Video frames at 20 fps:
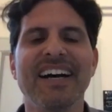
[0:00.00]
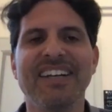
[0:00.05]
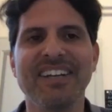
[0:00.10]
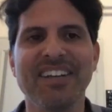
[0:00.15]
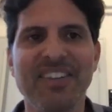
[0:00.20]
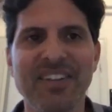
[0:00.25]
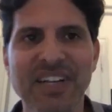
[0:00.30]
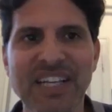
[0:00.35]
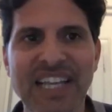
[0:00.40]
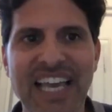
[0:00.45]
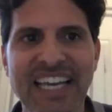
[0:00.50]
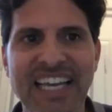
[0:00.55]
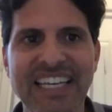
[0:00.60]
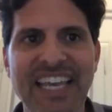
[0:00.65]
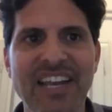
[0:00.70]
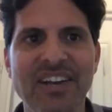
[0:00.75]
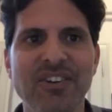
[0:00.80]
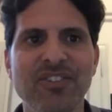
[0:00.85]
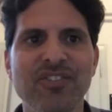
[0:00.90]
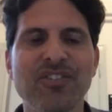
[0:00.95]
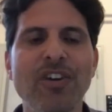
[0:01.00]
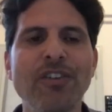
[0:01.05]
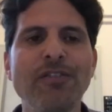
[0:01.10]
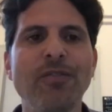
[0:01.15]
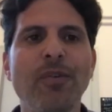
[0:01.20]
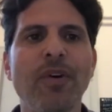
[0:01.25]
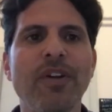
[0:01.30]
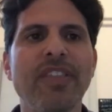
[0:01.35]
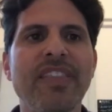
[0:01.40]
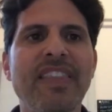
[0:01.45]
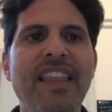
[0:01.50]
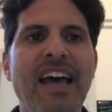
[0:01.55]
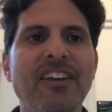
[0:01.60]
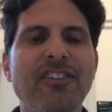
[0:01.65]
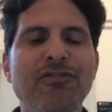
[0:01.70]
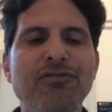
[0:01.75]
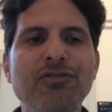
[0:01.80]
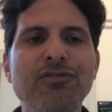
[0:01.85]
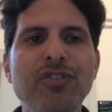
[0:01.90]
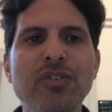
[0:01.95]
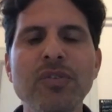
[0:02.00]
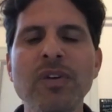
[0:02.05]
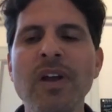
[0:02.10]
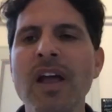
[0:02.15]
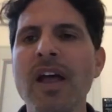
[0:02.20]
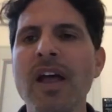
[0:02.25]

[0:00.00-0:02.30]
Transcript: another gladiator and so forth. Not true.